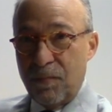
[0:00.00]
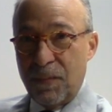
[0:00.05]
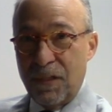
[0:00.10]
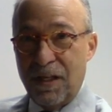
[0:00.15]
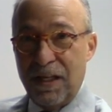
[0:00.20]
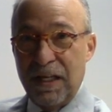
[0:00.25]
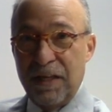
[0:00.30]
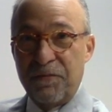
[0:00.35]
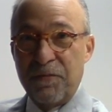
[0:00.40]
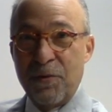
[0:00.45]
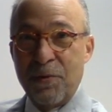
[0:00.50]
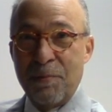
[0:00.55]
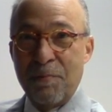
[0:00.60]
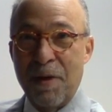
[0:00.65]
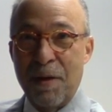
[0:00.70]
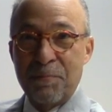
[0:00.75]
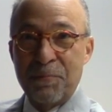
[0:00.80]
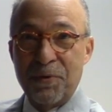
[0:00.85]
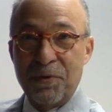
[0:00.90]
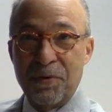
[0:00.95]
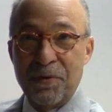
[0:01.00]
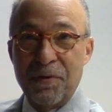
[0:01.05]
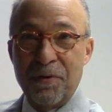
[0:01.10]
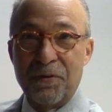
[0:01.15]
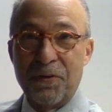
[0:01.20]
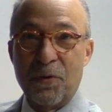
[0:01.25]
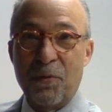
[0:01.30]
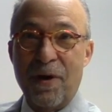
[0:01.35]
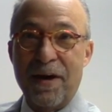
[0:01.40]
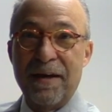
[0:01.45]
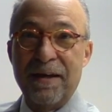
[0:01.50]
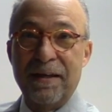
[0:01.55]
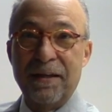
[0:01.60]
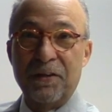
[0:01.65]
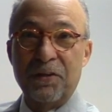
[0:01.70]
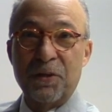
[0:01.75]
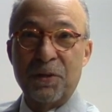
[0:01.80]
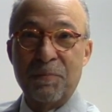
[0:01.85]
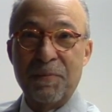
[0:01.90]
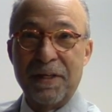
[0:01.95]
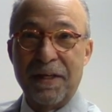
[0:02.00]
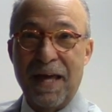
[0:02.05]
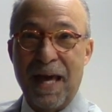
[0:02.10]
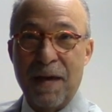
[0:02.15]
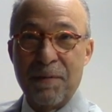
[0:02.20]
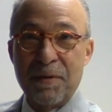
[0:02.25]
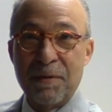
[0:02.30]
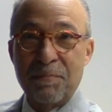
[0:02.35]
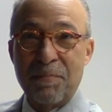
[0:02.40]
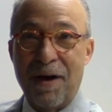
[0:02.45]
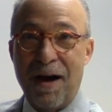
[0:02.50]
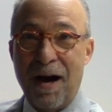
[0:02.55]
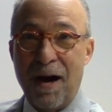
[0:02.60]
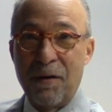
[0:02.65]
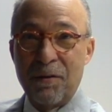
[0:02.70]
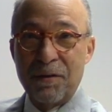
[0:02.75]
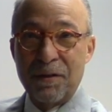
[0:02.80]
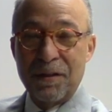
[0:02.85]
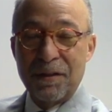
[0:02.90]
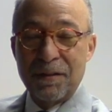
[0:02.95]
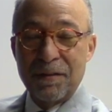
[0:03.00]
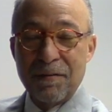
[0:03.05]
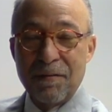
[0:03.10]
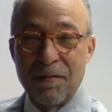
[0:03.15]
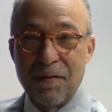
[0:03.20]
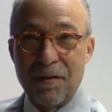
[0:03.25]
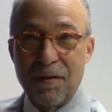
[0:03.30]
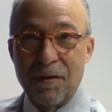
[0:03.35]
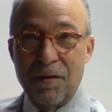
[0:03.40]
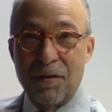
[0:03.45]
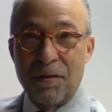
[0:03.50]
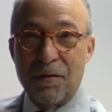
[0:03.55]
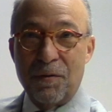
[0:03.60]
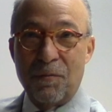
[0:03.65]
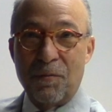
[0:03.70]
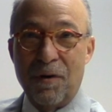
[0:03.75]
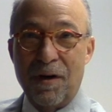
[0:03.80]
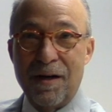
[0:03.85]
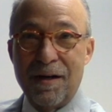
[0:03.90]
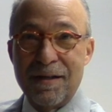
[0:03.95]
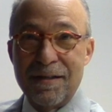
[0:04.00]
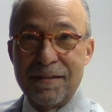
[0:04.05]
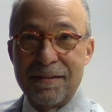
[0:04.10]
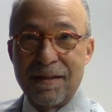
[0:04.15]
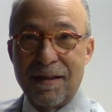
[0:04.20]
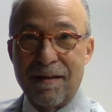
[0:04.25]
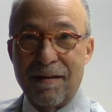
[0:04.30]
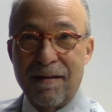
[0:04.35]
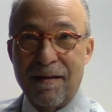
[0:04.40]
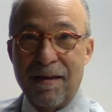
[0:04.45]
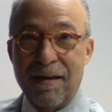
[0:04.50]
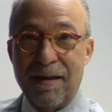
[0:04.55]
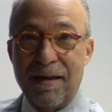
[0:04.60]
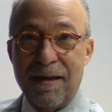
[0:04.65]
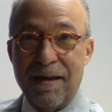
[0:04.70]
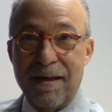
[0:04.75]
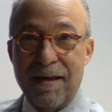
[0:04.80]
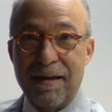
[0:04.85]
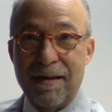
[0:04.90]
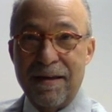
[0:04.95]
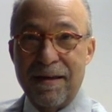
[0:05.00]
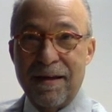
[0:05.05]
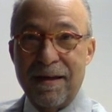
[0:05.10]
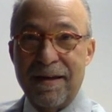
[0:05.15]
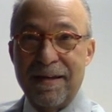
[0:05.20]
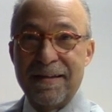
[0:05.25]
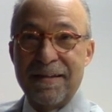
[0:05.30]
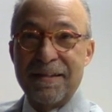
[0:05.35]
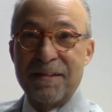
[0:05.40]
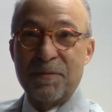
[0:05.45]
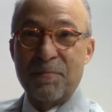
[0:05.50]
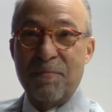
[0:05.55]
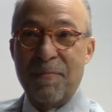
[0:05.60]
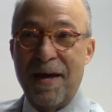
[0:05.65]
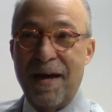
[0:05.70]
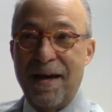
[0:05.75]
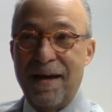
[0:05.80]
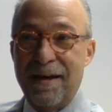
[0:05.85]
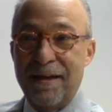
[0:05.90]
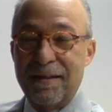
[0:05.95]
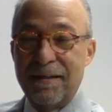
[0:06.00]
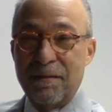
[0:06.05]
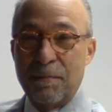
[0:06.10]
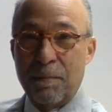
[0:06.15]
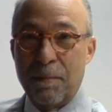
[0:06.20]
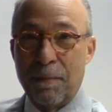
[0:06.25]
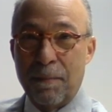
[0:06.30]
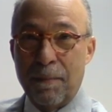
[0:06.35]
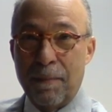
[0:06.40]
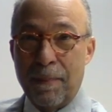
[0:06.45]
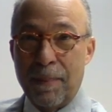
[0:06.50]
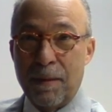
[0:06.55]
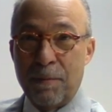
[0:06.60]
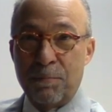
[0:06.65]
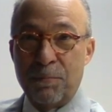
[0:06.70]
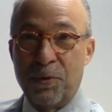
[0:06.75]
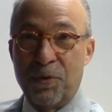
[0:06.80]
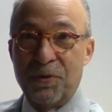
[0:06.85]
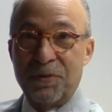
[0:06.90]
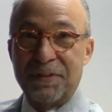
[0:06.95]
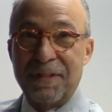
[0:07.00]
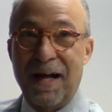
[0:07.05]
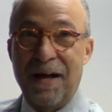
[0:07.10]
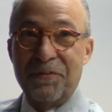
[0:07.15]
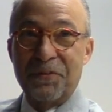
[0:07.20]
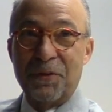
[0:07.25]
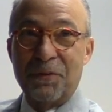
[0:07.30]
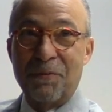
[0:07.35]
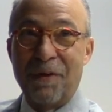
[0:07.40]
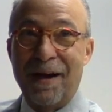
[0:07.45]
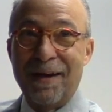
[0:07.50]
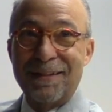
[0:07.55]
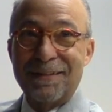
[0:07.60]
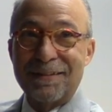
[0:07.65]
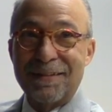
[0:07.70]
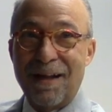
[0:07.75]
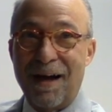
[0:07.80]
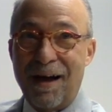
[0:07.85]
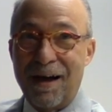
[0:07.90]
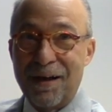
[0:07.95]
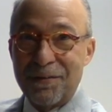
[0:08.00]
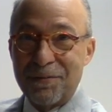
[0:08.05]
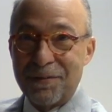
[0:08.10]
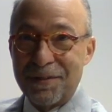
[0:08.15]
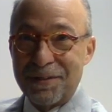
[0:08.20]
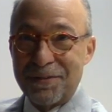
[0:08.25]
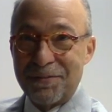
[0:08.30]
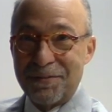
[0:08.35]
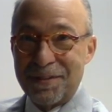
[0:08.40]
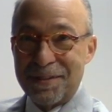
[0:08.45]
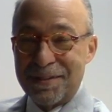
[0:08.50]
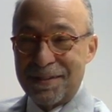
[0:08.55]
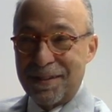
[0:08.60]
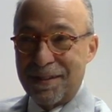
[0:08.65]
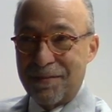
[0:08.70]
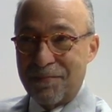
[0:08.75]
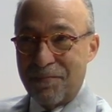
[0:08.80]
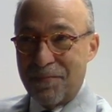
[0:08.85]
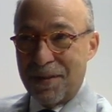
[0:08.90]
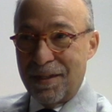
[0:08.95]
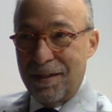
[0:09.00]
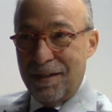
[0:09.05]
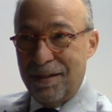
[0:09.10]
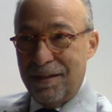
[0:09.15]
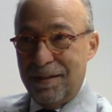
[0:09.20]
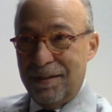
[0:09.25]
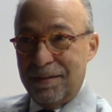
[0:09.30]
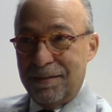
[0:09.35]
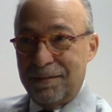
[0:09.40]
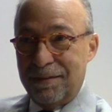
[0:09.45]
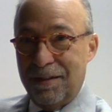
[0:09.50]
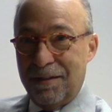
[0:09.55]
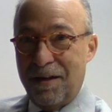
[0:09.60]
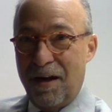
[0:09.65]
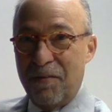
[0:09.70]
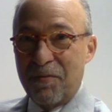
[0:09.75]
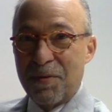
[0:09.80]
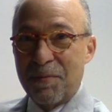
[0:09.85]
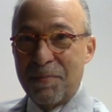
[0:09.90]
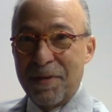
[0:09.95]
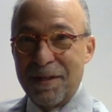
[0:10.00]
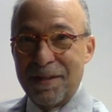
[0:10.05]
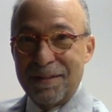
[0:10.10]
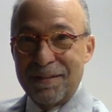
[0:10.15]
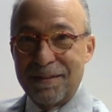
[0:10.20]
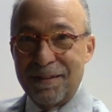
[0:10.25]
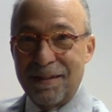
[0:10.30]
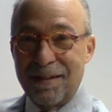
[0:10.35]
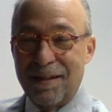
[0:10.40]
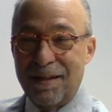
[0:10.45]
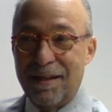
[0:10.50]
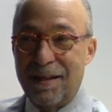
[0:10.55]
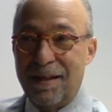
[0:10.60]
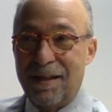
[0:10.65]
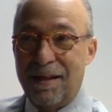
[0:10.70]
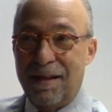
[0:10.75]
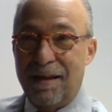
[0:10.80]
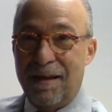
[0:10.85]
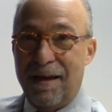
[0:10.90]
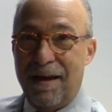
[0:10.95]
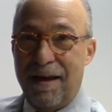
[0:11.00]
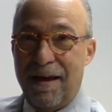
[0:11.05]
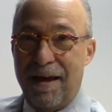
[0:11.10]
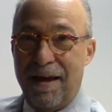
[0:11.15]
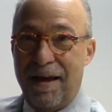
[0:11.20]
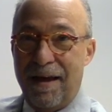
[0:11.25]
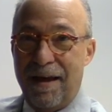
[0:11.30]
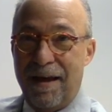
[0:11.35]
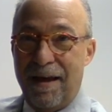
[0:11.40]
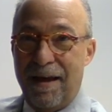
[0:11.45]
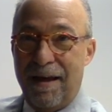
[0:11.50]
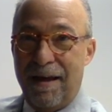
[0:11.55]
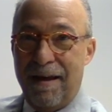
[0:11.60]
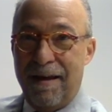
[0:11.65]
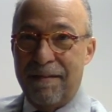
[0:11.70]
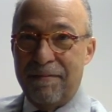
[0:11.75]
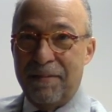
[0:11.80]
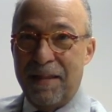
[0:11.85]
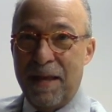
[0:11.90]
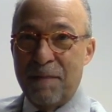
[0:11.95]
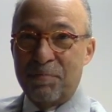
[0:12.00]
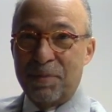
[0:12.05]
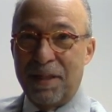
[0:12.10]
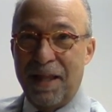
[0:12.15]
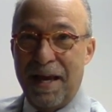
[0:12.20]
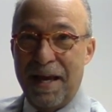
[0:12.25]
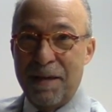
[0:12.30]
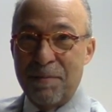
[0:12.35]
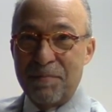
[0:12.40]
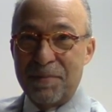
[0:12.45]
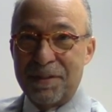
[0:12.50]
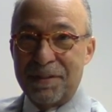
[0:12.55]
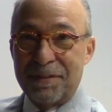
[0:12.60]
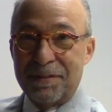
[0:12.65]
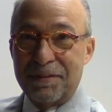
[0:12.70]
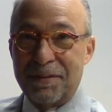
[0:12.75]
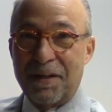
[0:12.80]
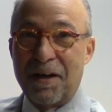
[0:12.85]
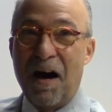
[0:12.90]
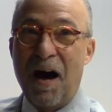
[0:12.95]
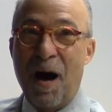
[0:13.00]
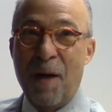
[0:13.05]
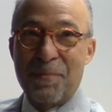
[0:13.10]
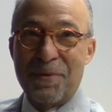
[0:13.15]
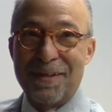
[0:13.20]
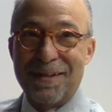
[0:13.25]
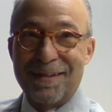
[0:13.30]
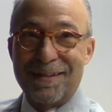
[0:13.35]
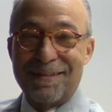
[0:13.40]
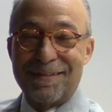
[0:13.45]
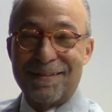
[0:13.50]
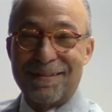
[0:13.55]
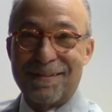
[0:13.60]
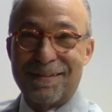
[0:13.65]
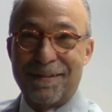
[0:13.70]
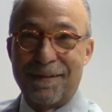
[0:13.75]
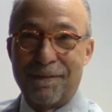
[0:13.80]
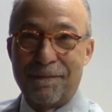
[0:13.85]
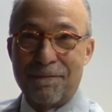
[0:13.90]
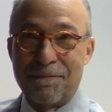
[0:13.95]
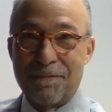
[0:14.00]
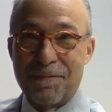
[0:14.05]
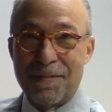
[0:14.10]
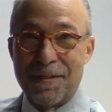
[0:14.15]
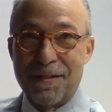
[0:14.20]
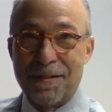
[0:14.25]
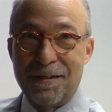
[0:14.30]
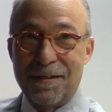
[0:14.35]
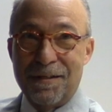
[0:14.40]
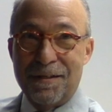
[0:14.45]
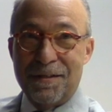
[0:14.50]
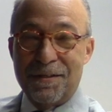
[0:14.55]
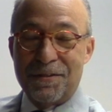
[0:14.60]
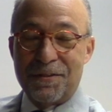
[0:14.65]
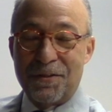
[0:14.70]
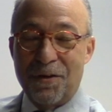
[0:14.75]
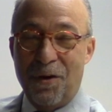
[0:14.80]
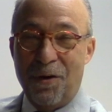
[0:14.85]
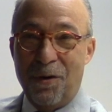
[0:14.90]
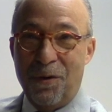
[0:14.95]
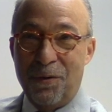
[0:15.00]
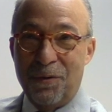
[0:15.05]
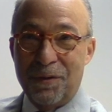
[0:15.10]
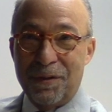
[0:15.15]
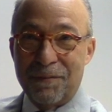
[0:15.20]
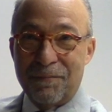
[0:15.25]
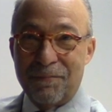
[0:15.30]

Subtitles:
And if you remember, the way Hitler became in power was he and his men burnt down the Reichstag, which was their government, and they blamed the communists. So